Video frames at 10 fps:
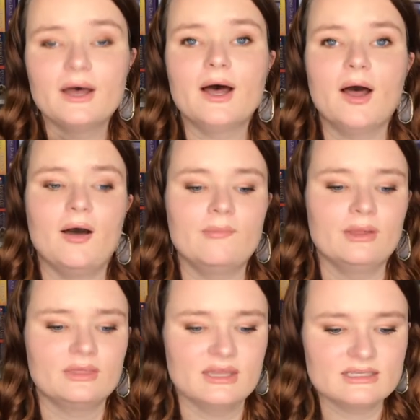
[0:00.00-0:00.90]
Um,
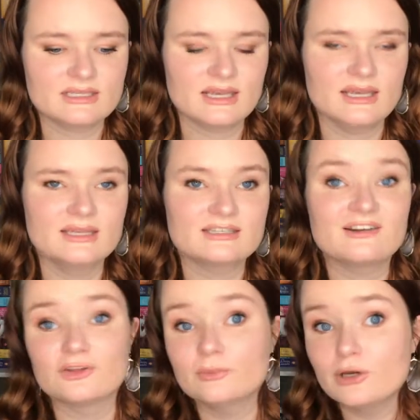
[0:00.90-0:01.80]
this is
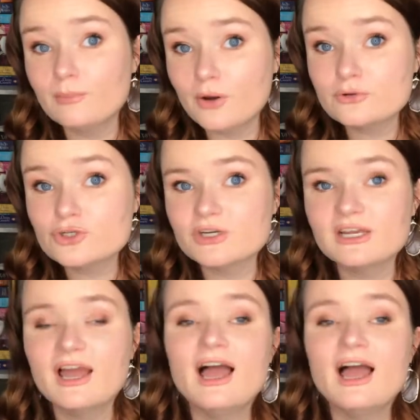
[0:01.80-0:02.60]
another book of poetry.